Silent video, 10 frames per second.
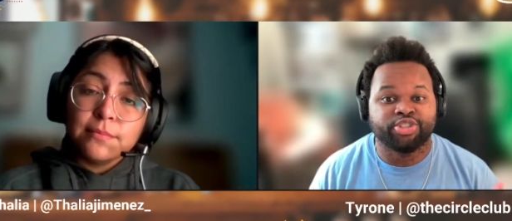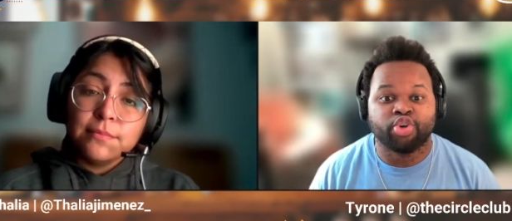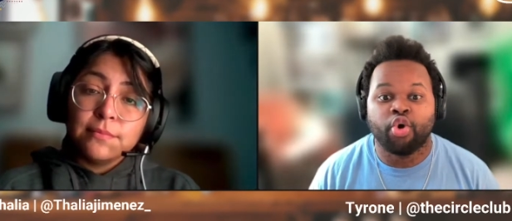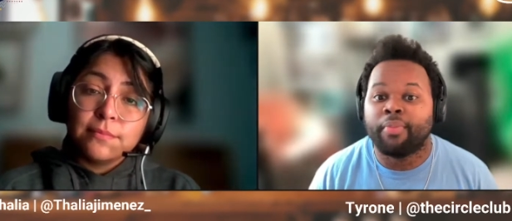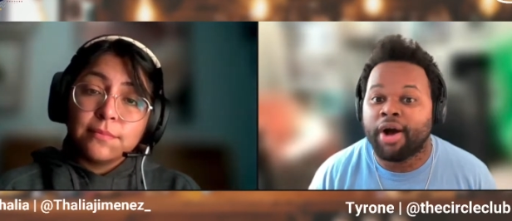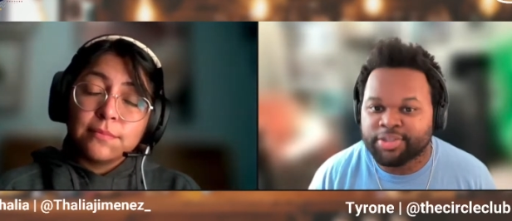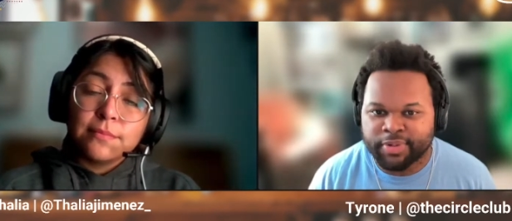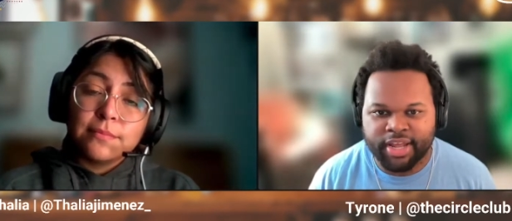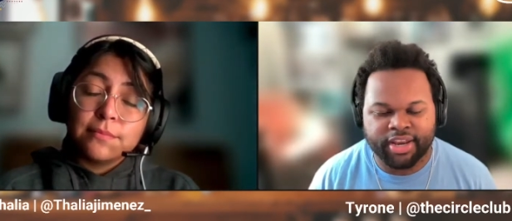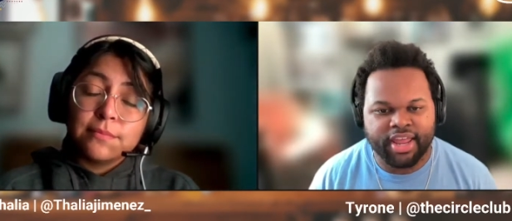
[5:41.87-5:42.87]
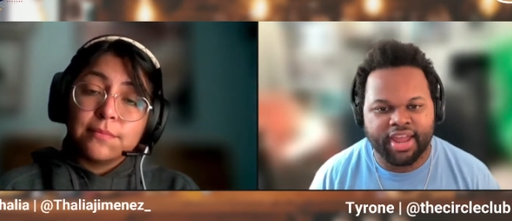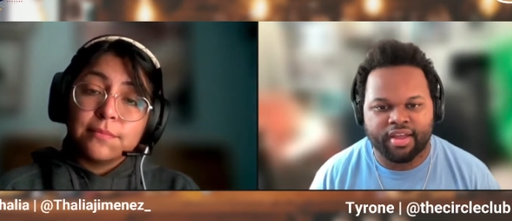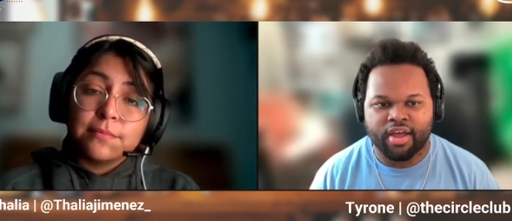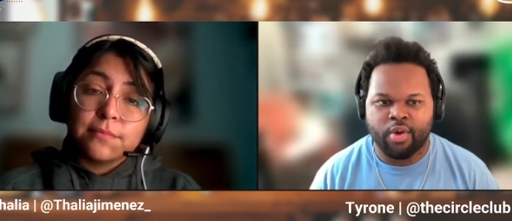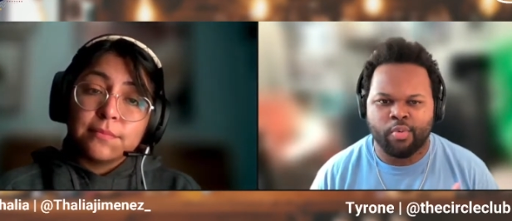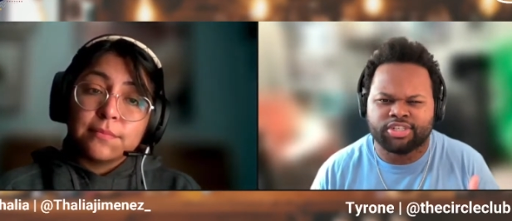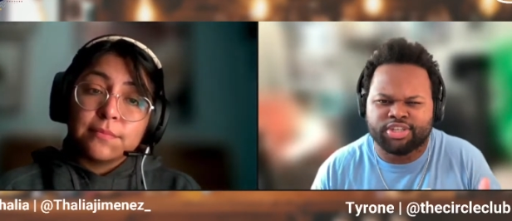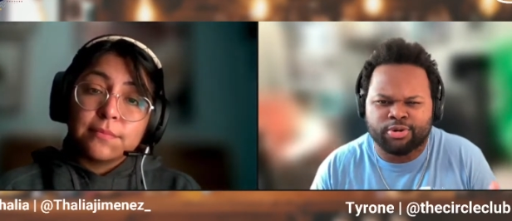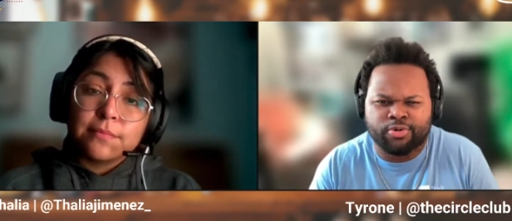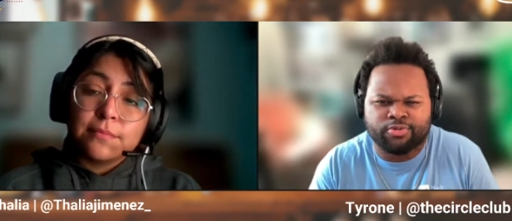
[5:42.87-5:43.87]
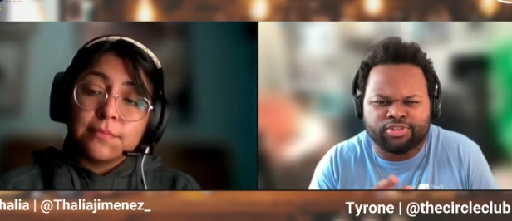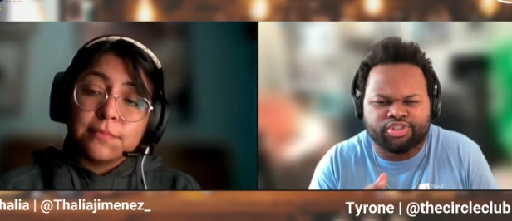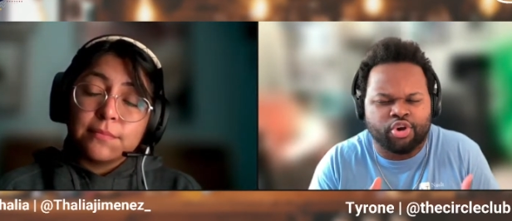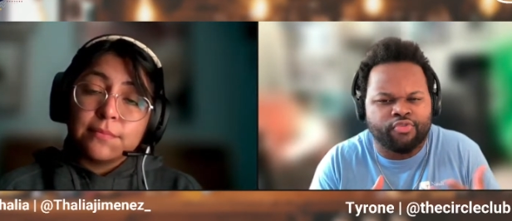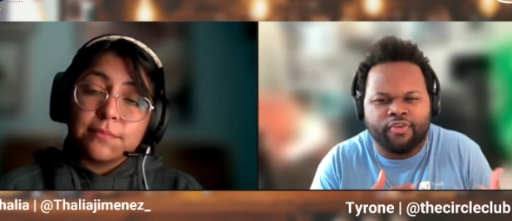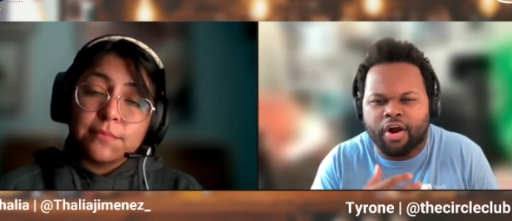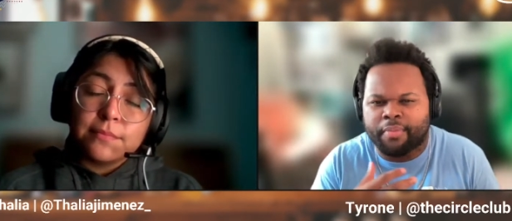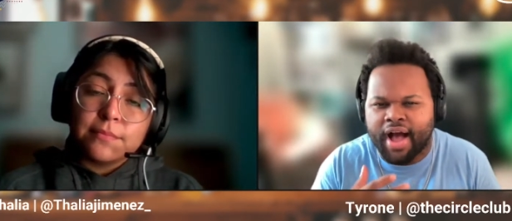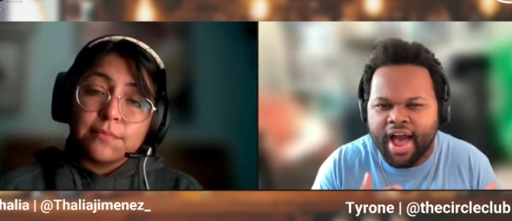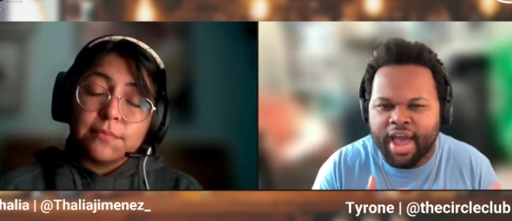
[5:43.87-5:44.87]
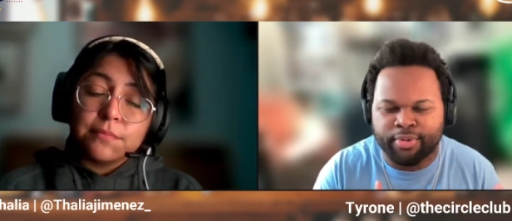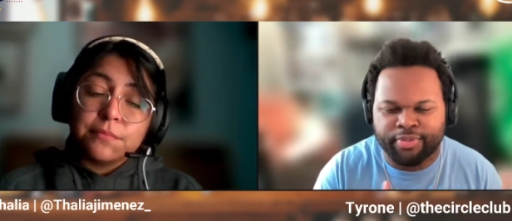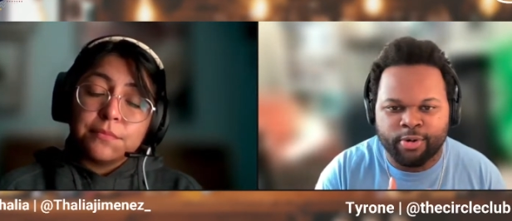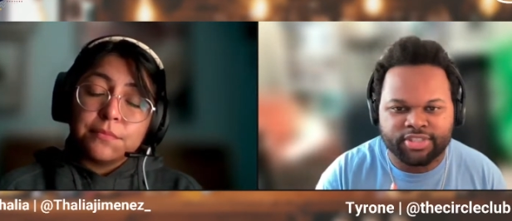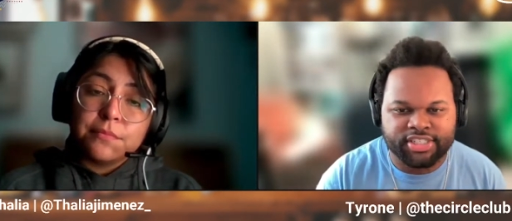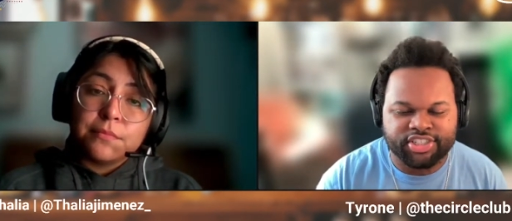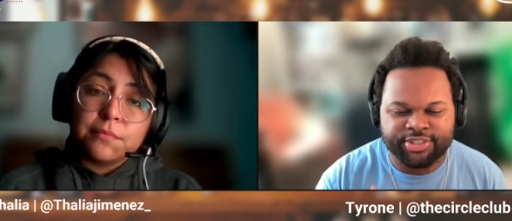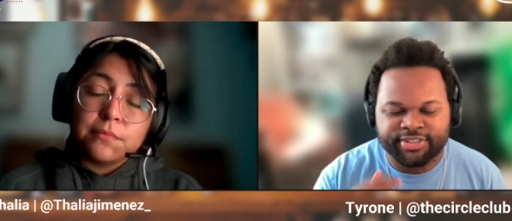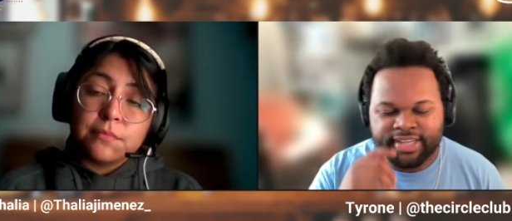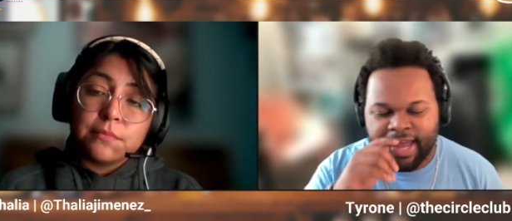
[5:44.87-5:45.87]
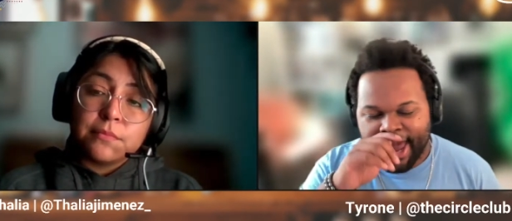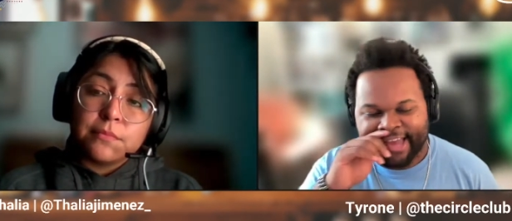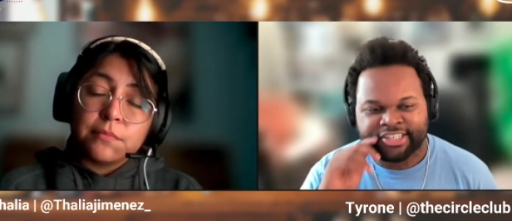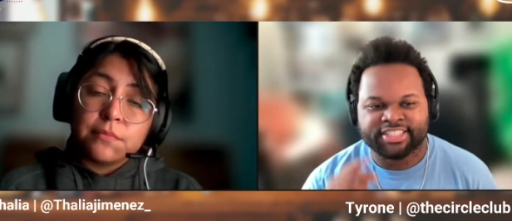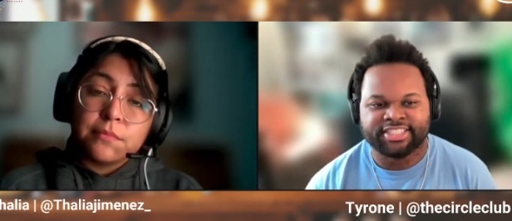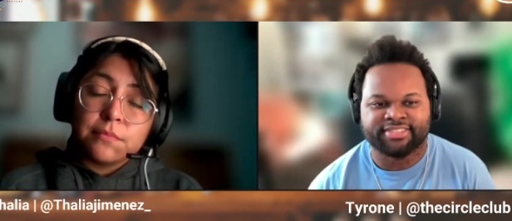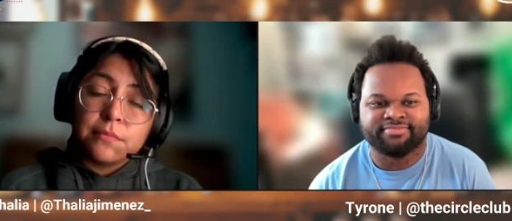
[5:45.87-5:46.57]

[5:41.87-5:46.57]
Speaker 1: so much, but then like we're still so far behind with those issues. It just